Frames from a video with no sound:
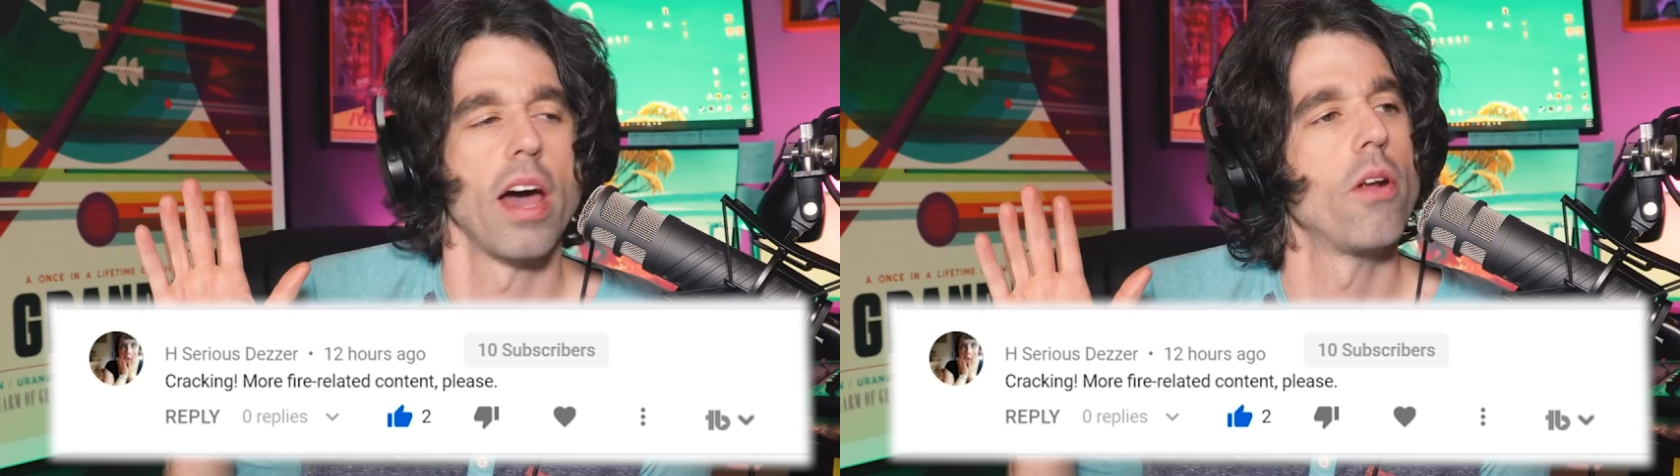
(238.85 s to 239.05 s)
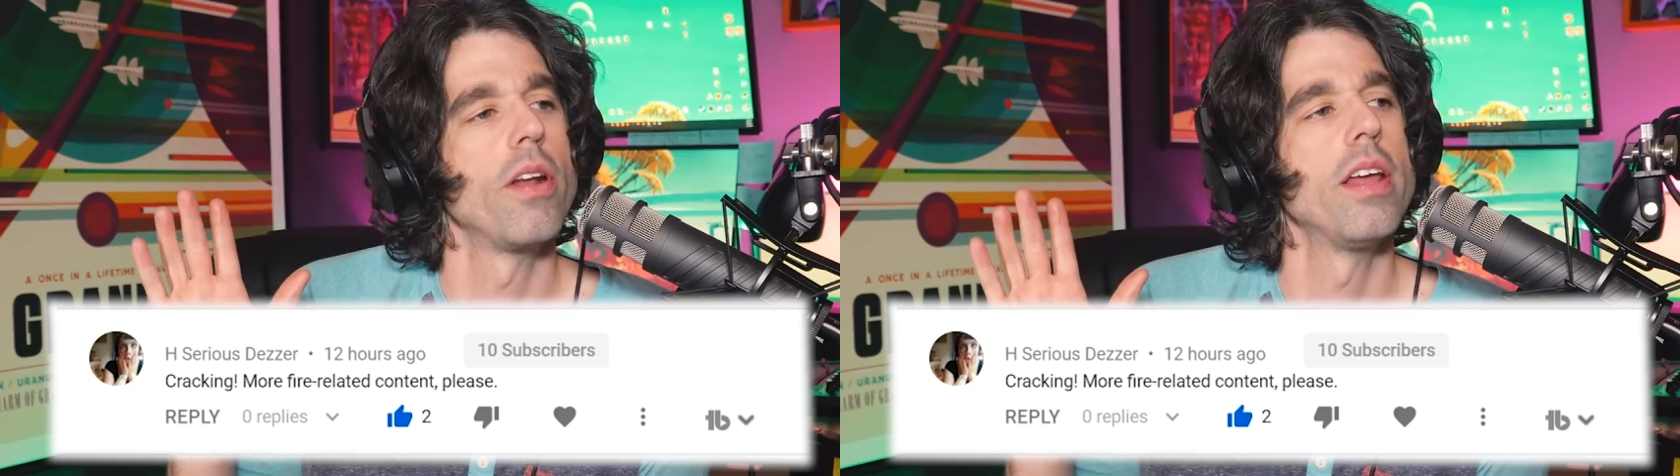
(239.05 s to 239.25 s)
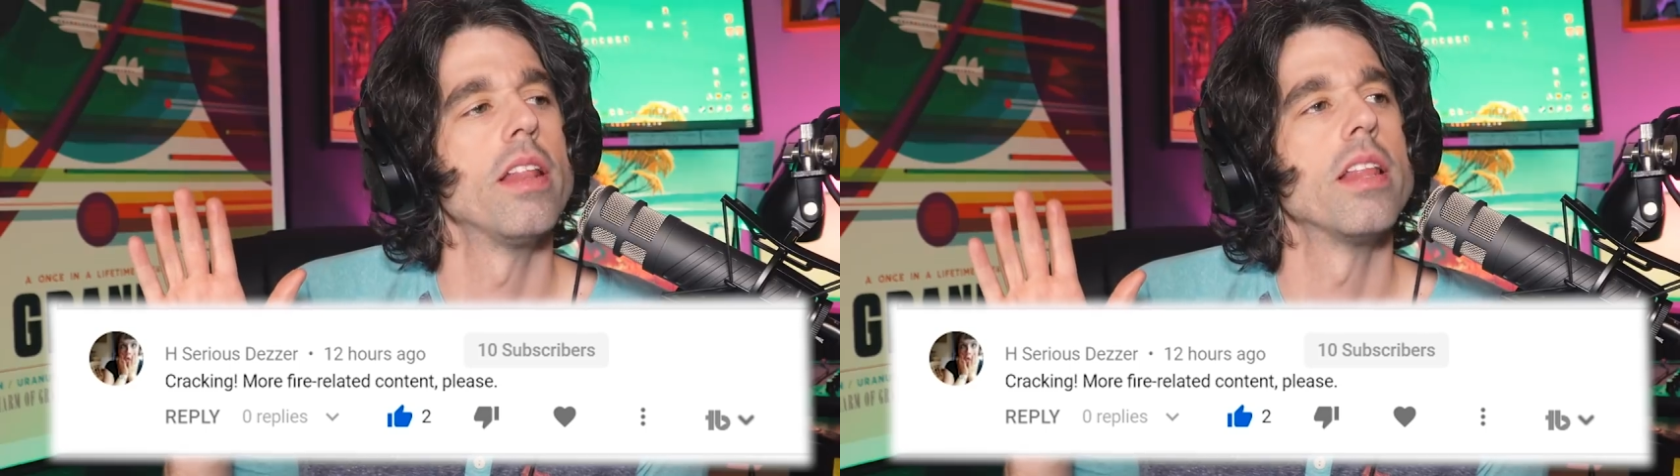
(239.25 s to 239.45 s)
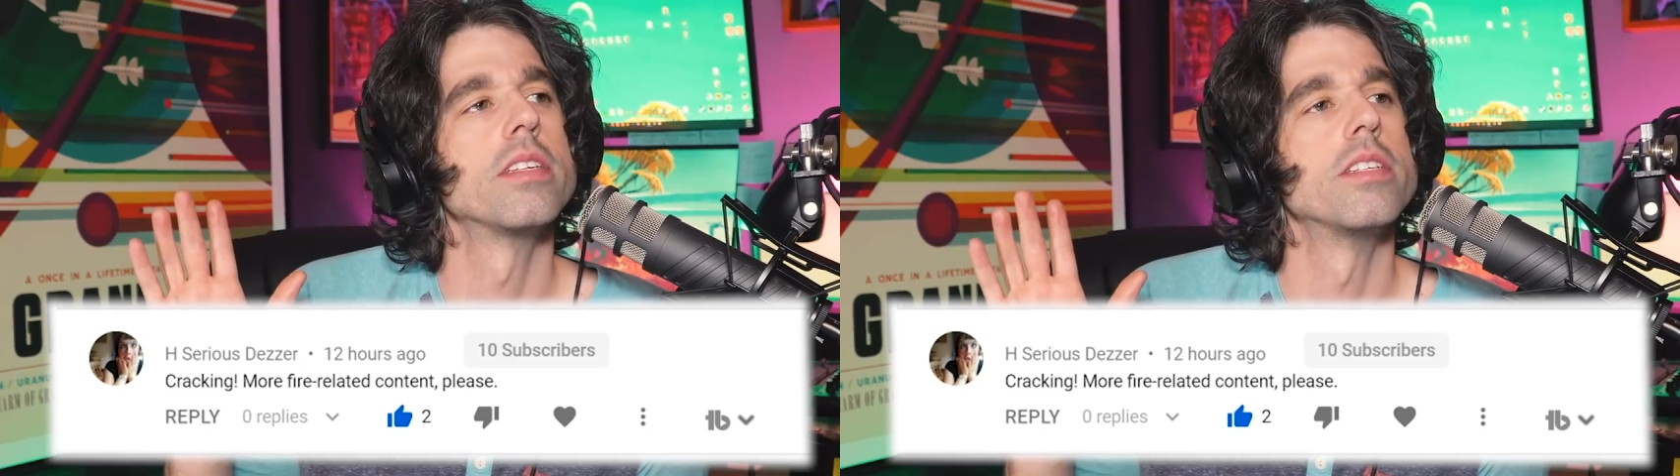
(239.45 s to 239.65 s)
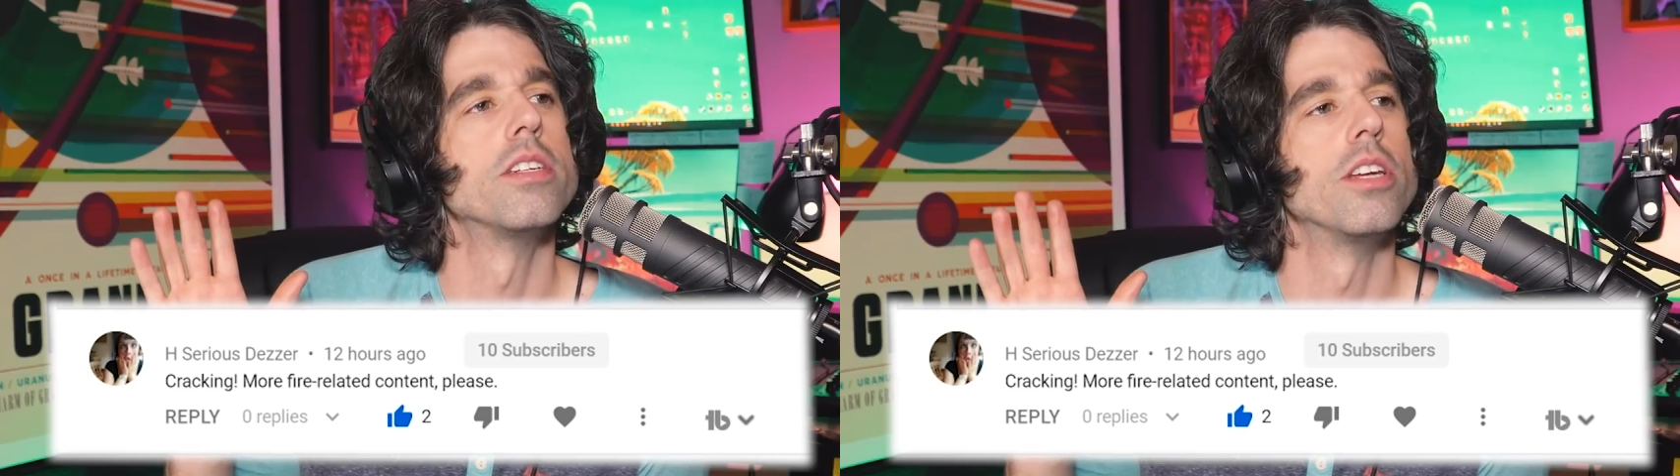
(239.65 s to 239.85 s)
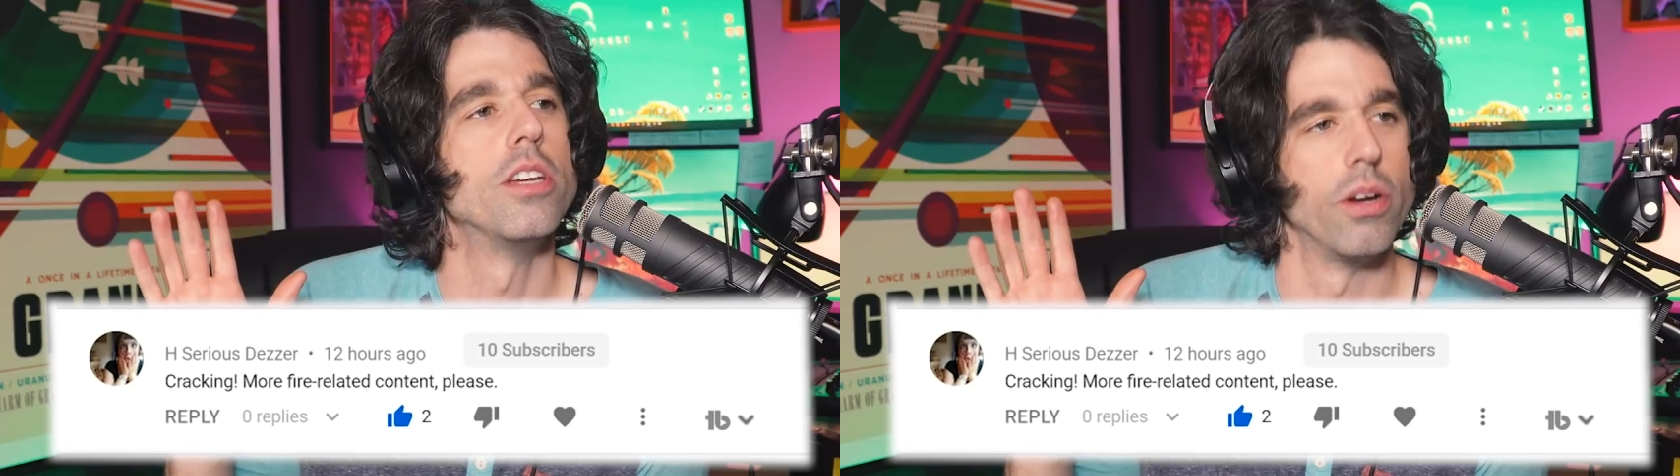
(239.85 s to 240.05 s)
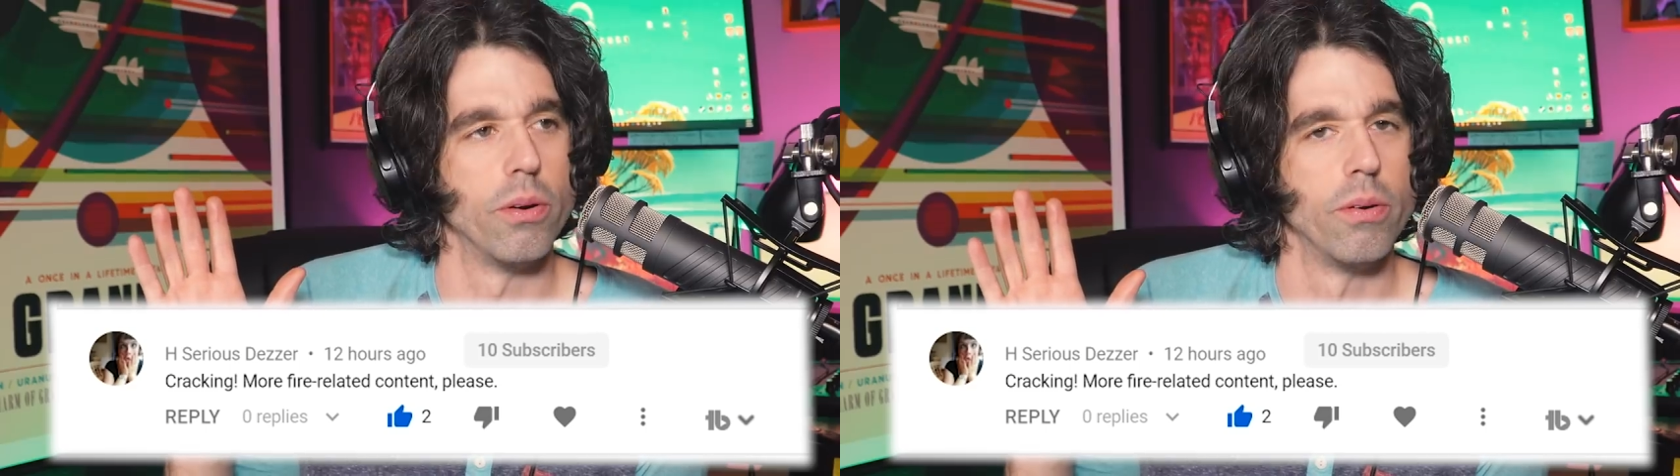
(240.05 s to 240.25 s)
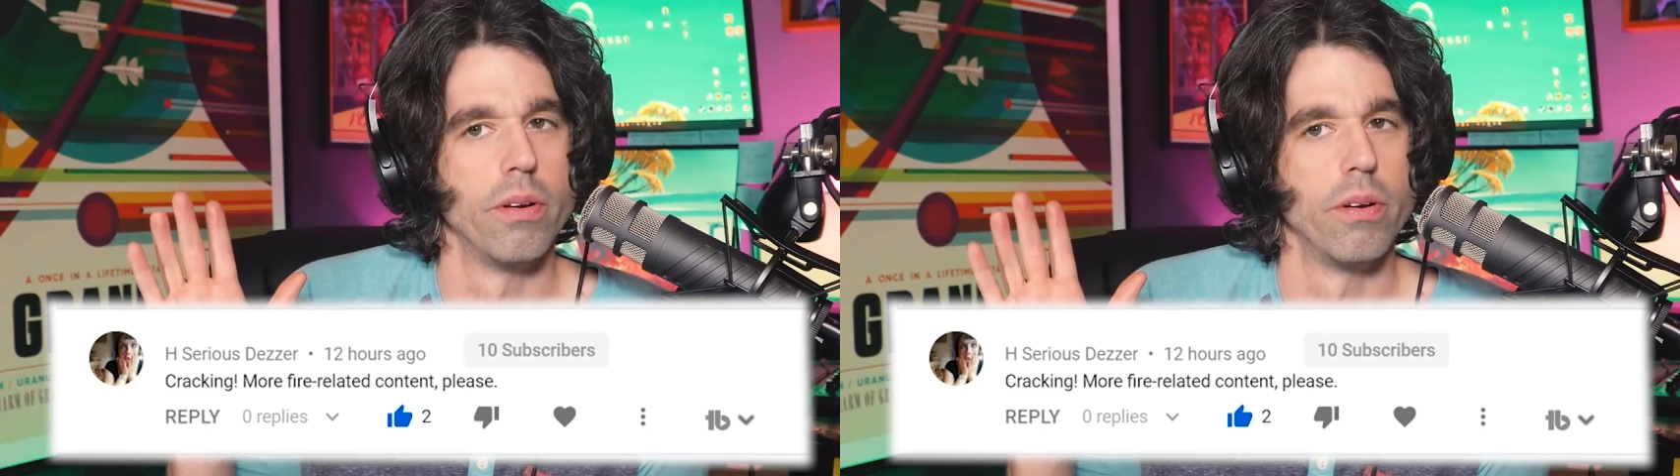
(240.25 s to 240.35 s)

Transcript: I don't need to listen to you.